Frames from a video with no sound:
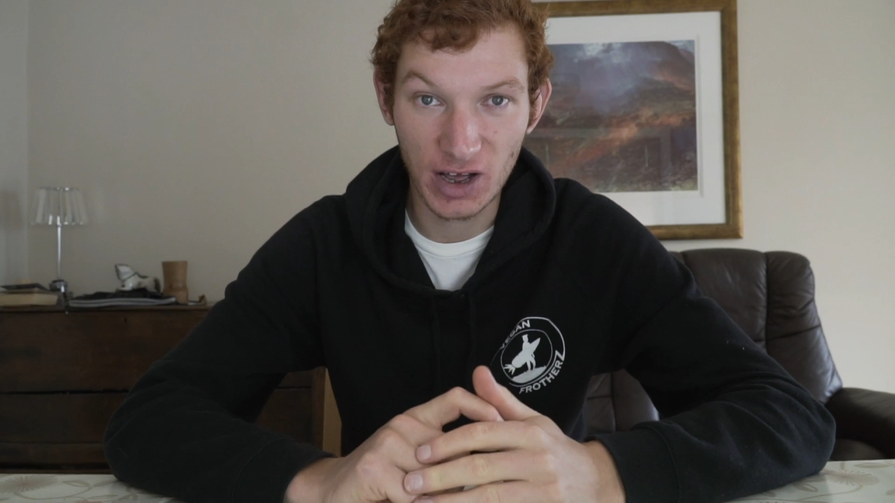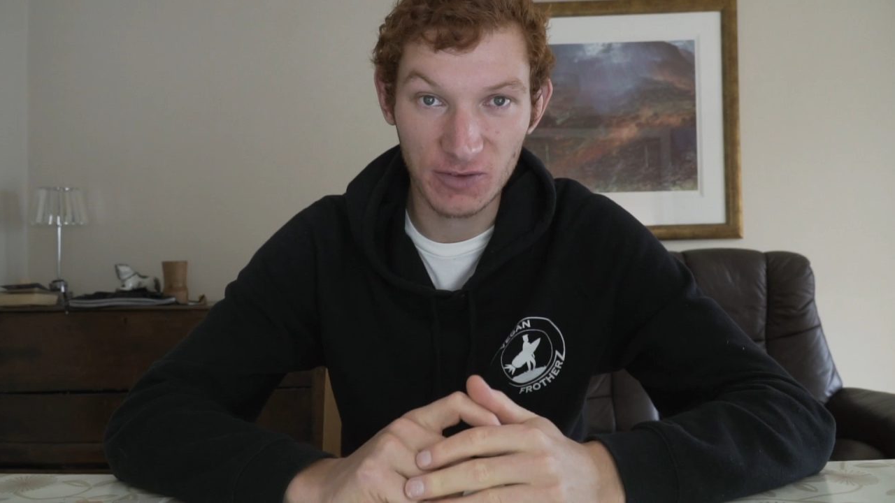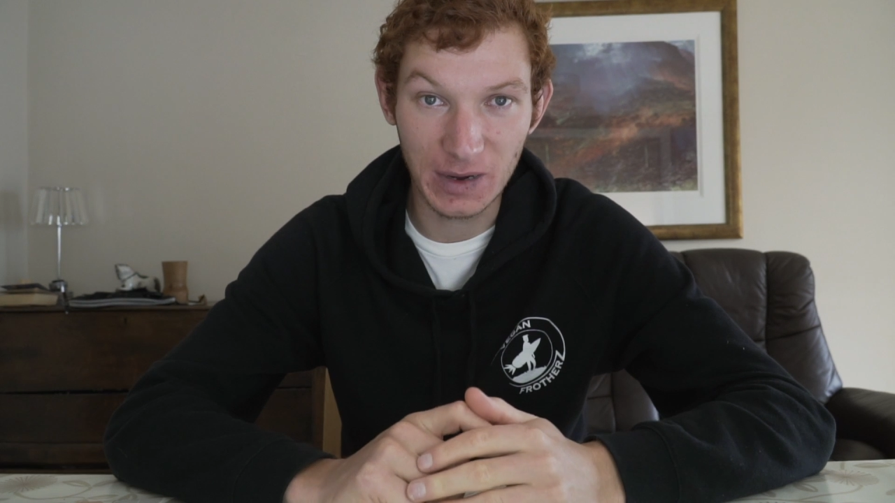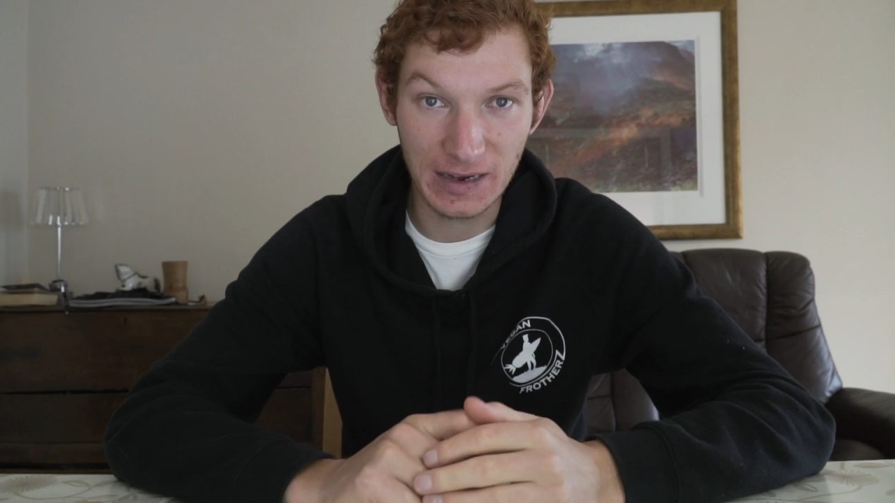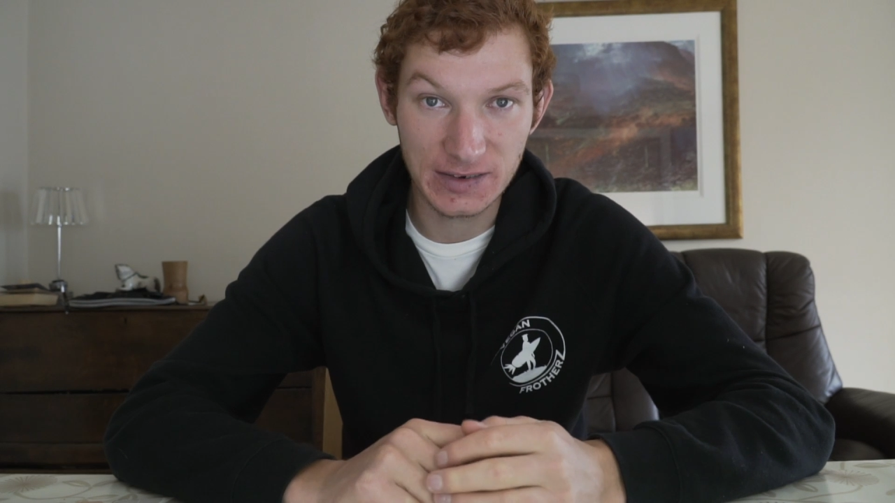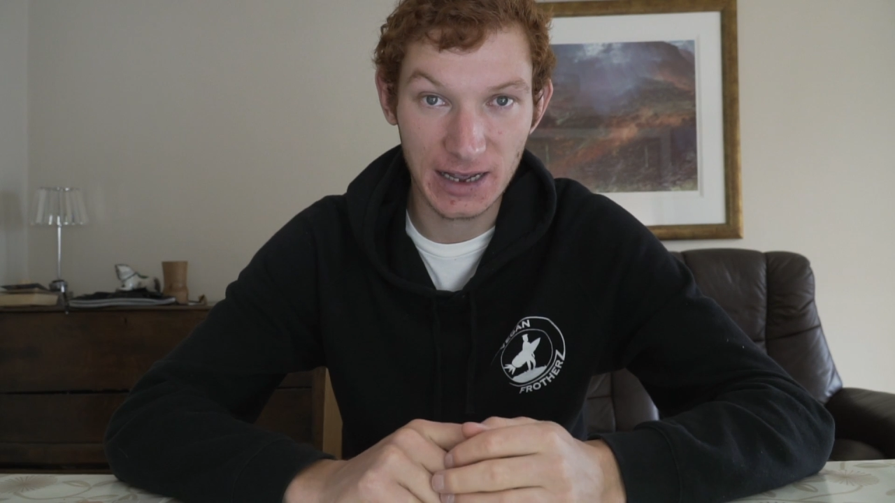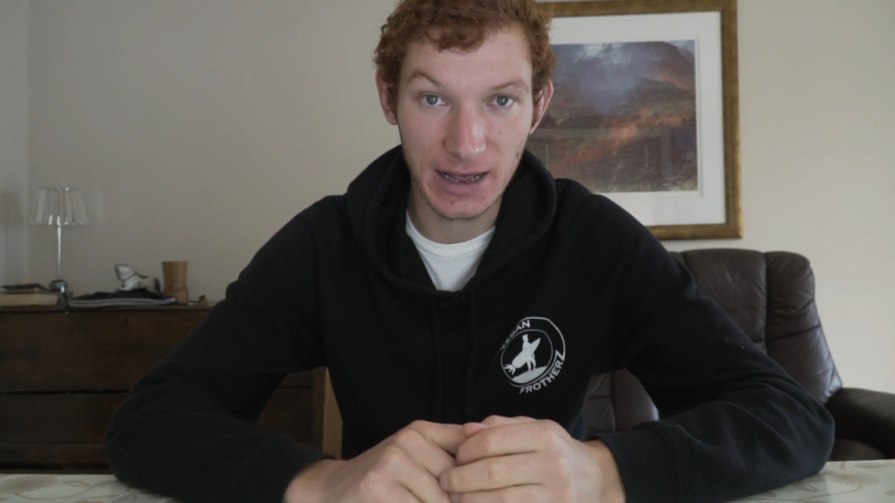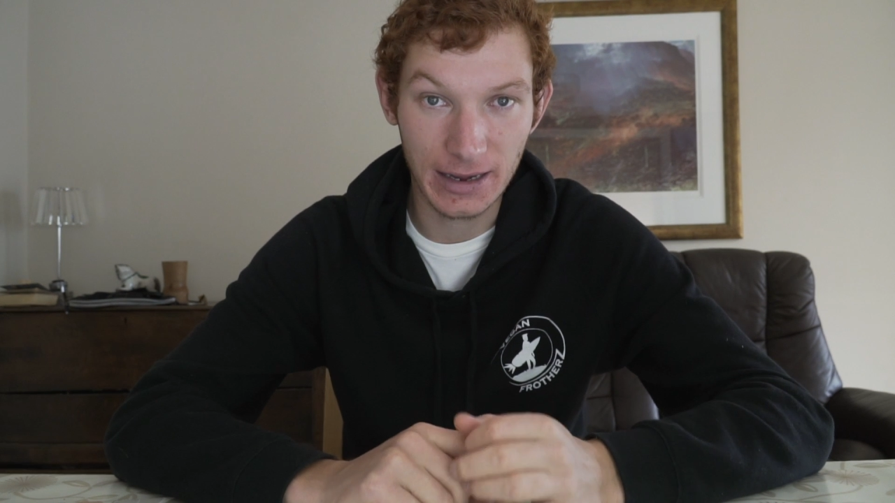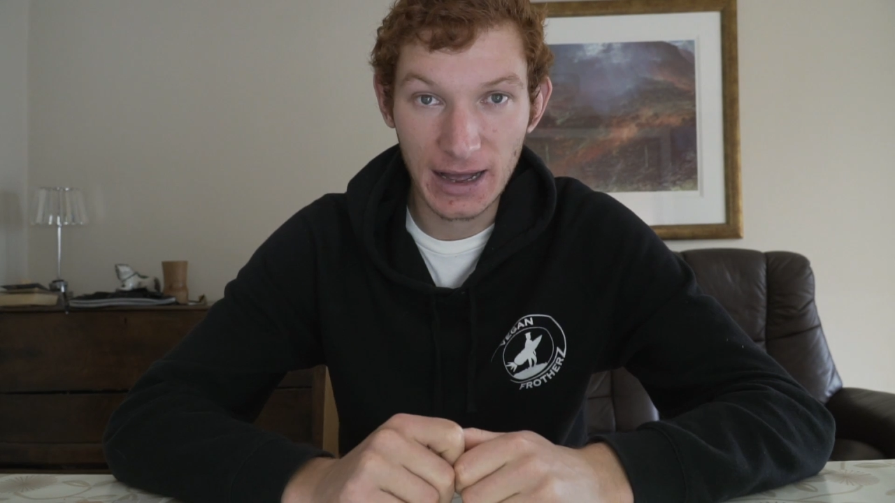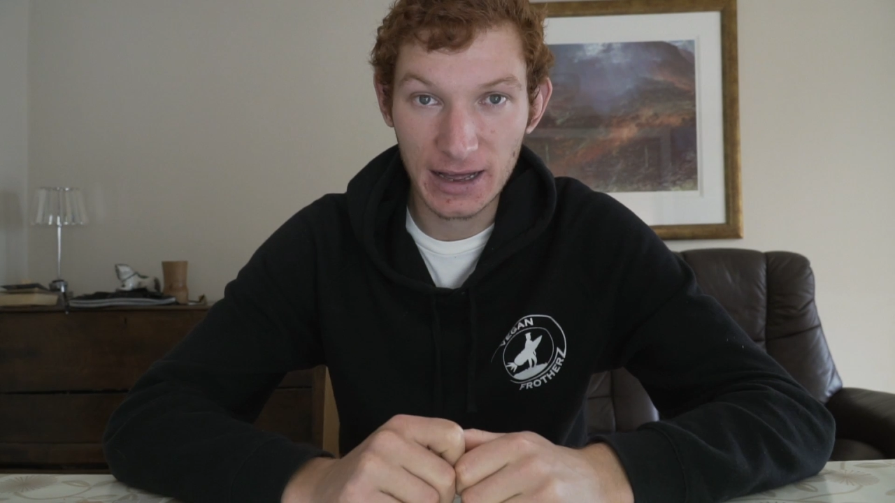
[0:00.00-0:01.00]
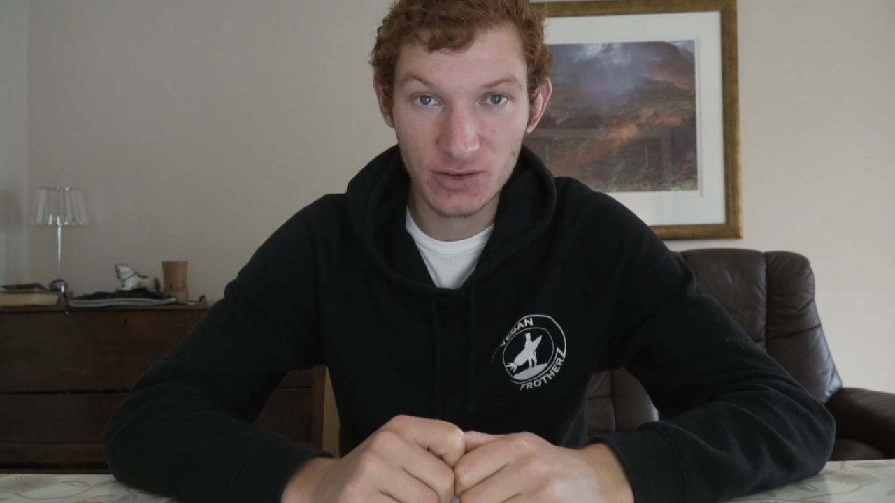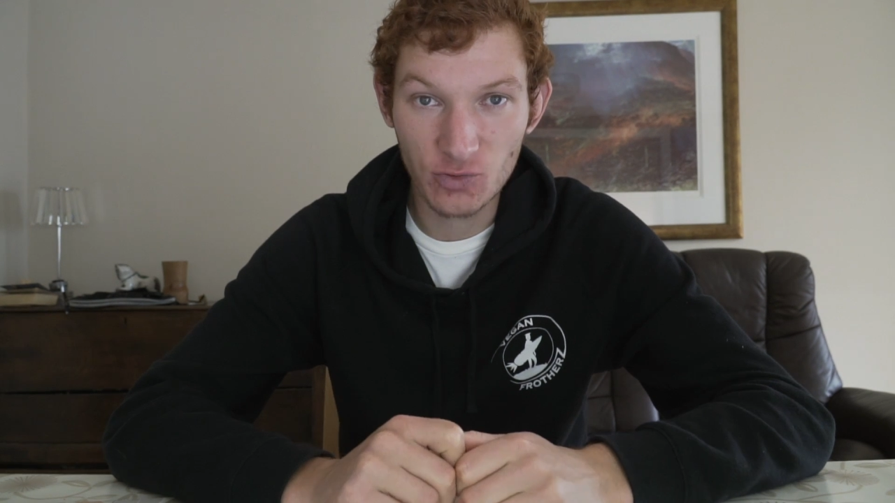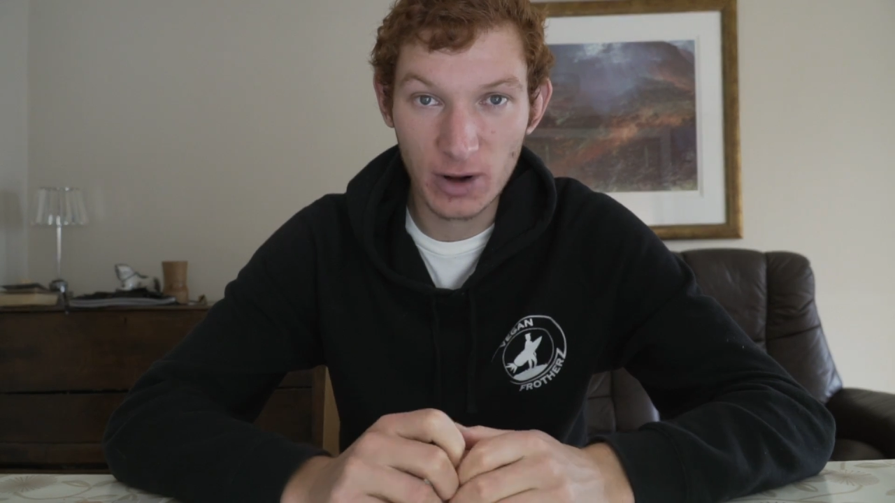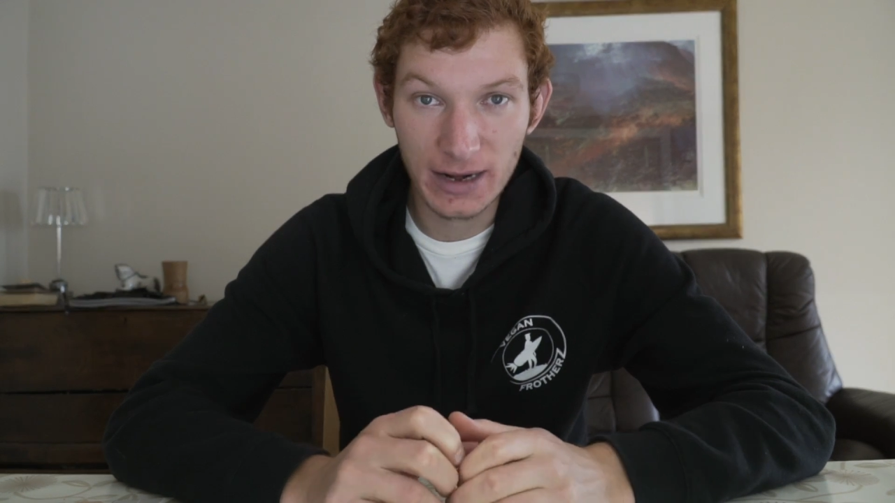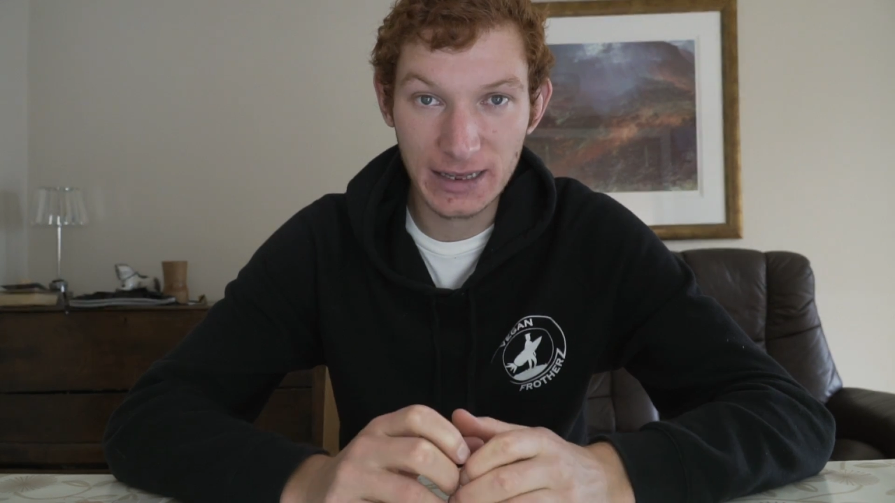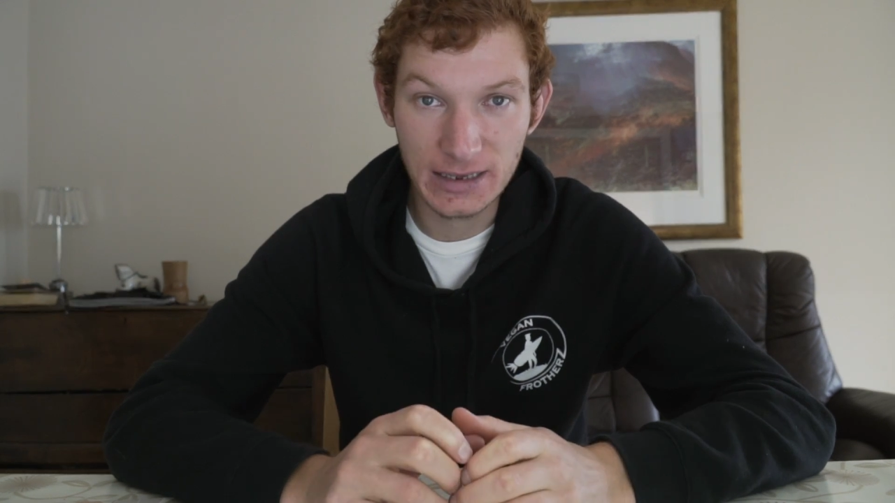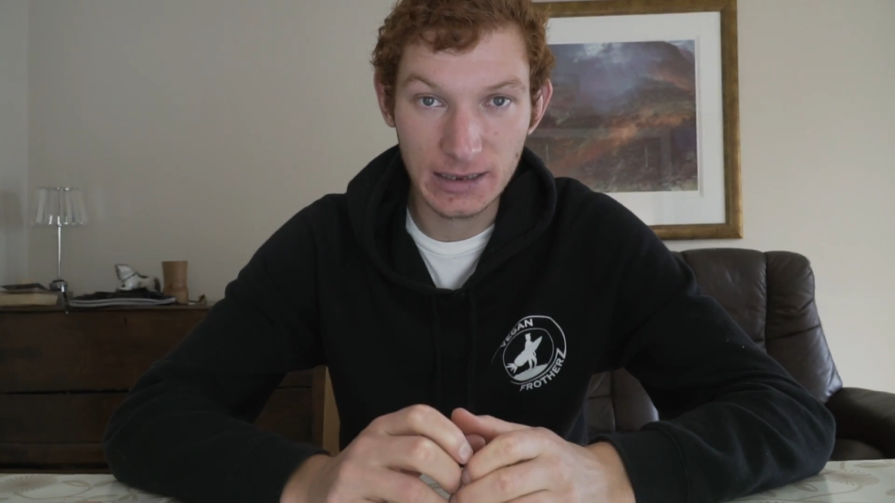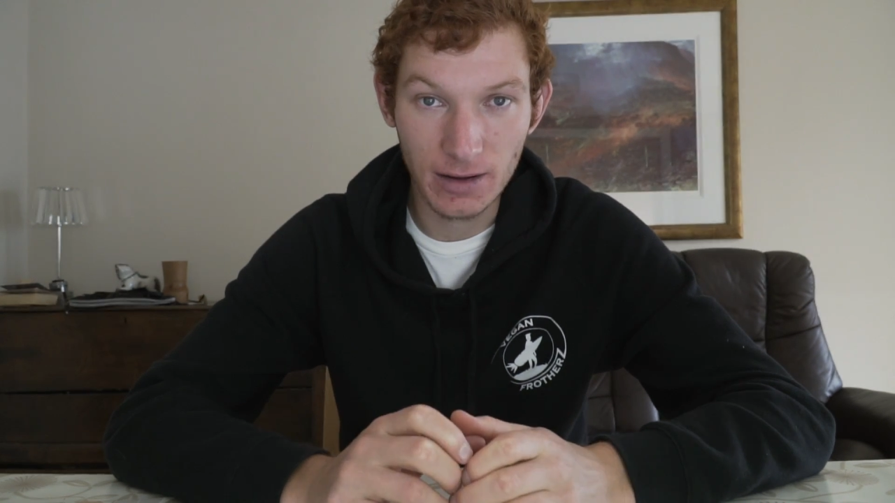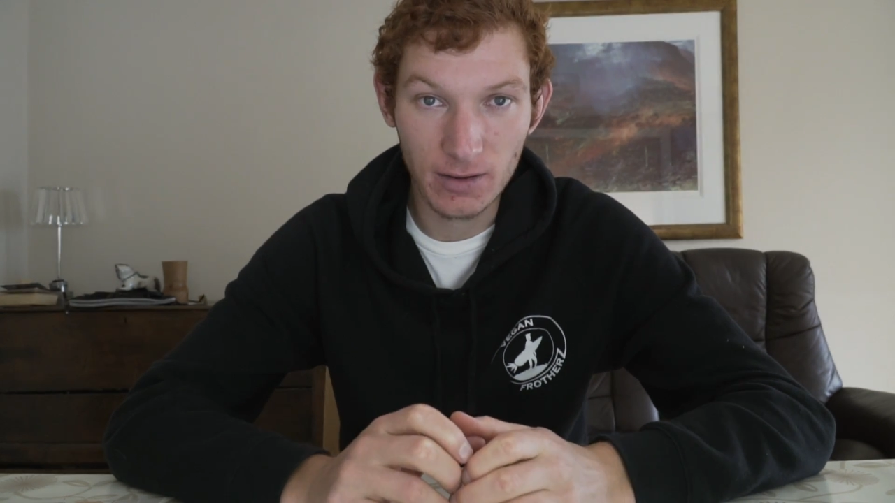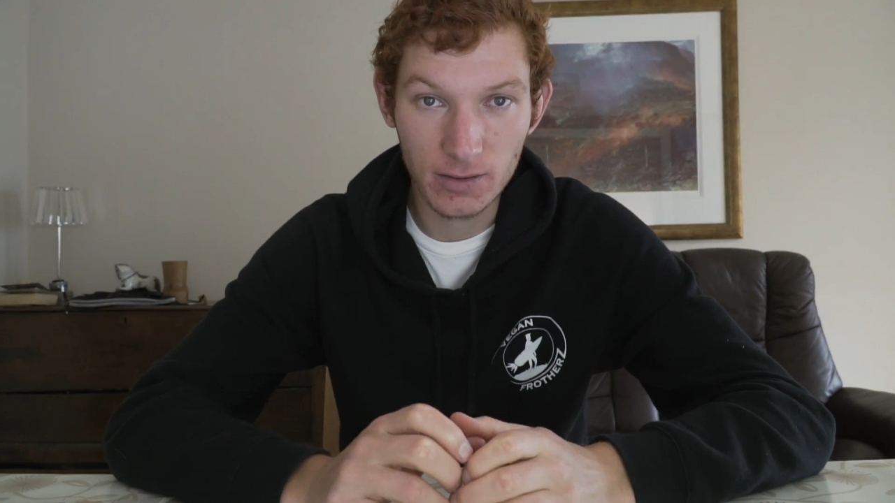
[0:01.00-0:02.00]
5 psi and
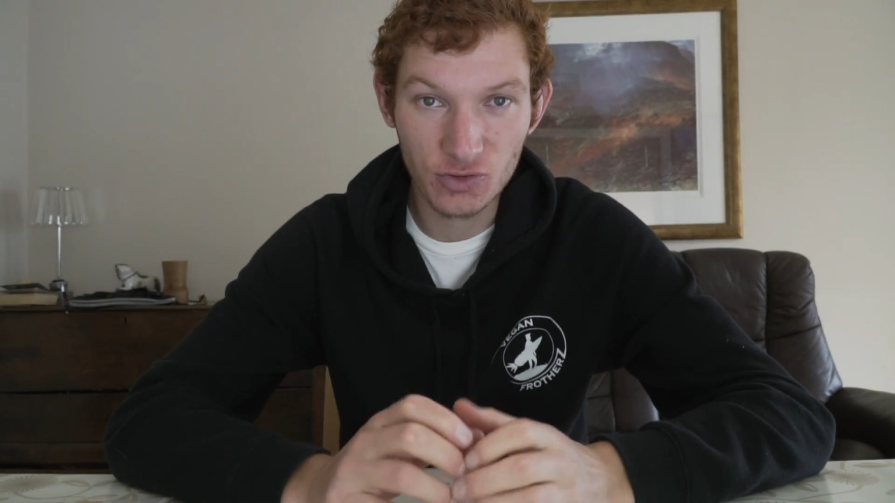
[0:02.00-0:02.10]
really